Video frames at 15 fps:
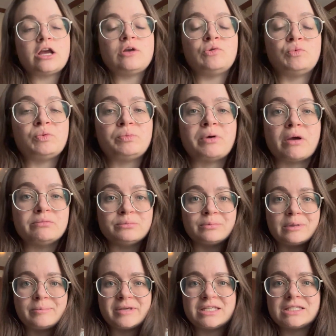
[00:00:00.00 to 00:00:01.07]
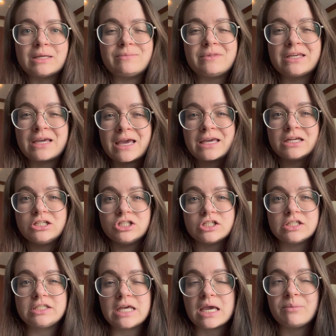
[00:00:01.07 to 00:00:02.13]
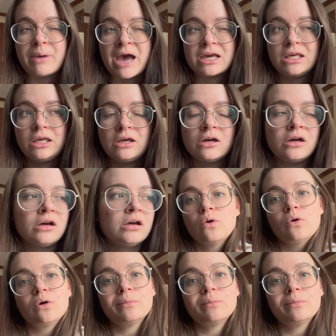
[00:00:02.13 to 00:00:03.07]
It will probably be something I can just take back here.